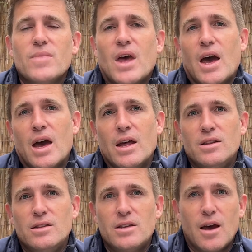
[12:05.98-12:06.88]

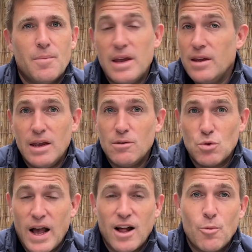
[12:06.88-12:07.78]
and it
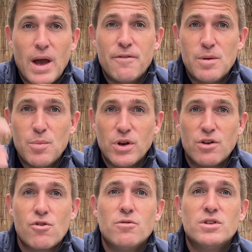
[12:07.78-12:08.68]
will help everybody
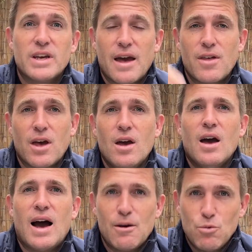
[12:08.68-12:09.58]
grow together.
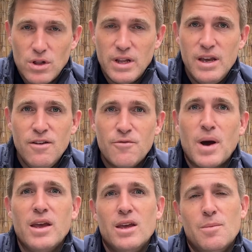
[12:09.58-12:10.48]
I will leave
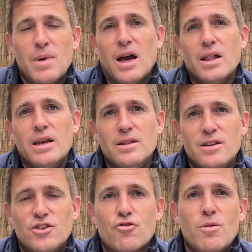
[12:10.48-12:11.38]
my email in the
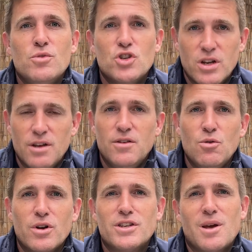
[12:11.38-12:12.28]
description. If you
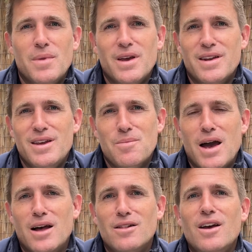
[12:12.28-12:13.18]
want to send me an
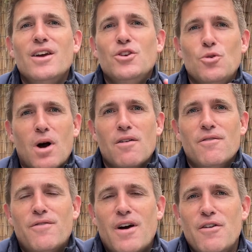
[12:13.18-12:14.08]
email, you are
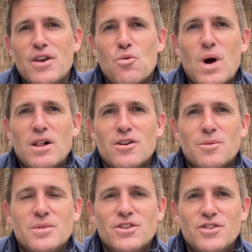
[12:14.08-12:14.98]
very
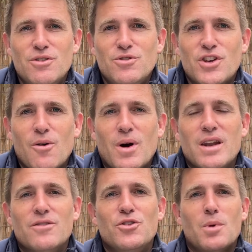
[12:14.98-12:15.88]
welcome to do so, and
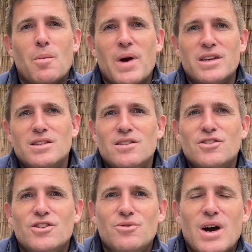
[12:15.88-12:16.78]
I'll do my best
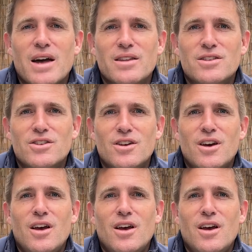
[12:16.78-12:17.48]
to answer